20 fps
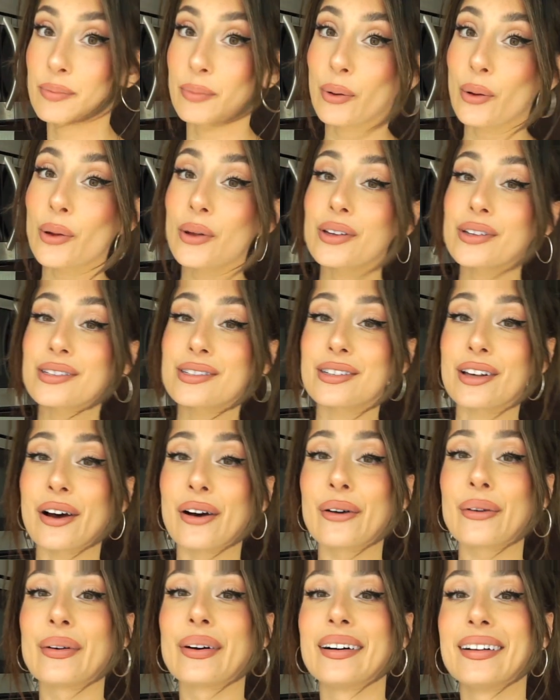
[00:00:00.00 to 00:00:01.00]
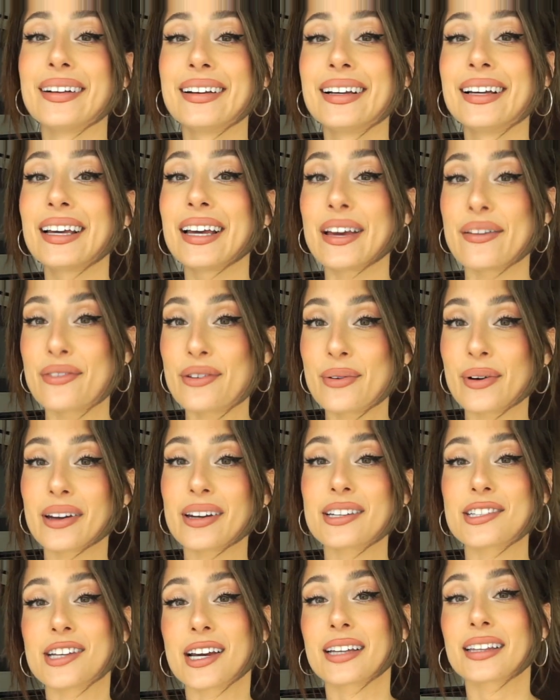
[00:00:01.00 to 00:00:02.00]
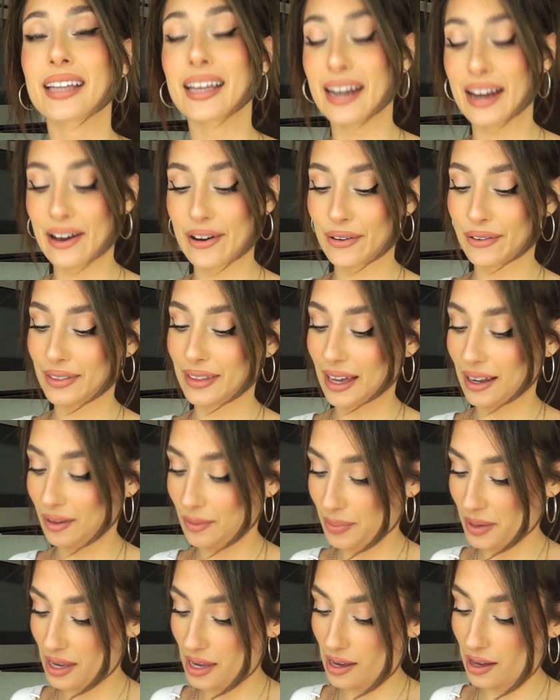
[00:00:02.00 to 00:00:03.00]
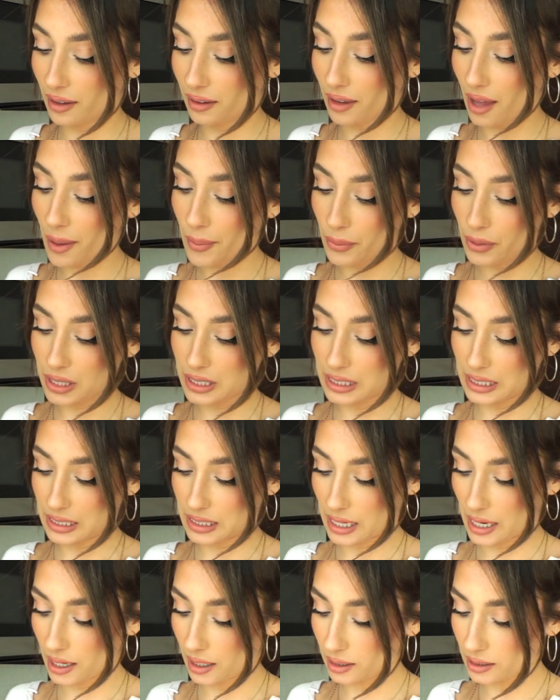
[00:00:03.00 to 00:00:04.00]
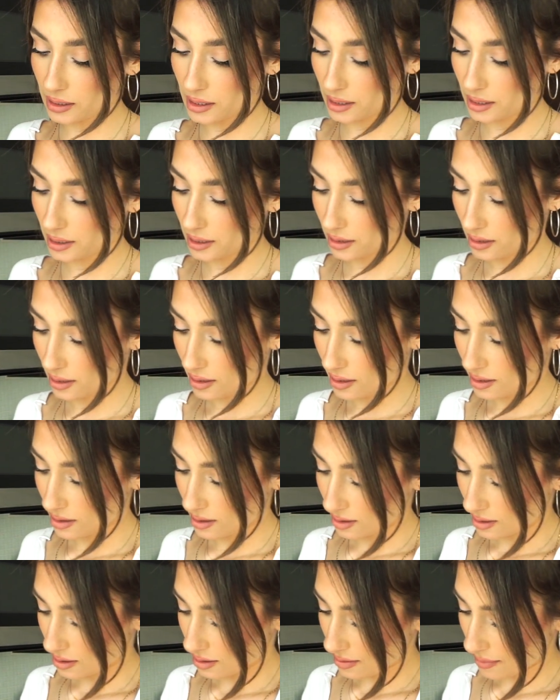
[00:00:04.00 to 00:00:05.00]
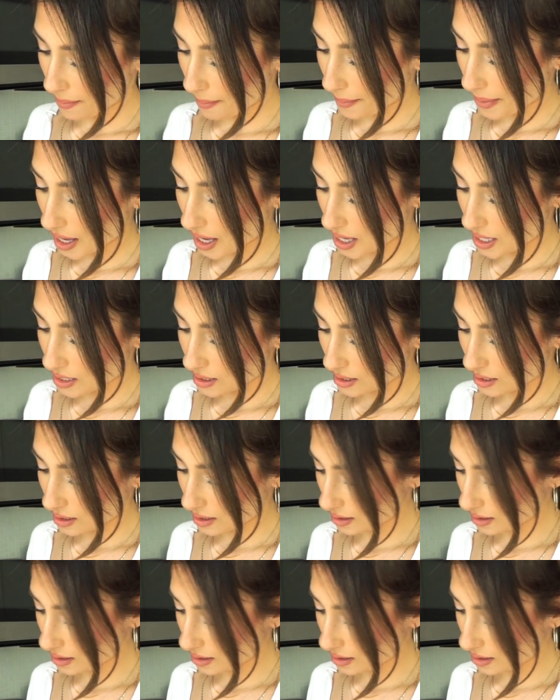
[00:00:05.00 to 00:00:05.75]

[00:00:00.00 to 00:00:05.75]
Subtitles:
bowl. So if you want to check that out, that'll be a lot more detailed. But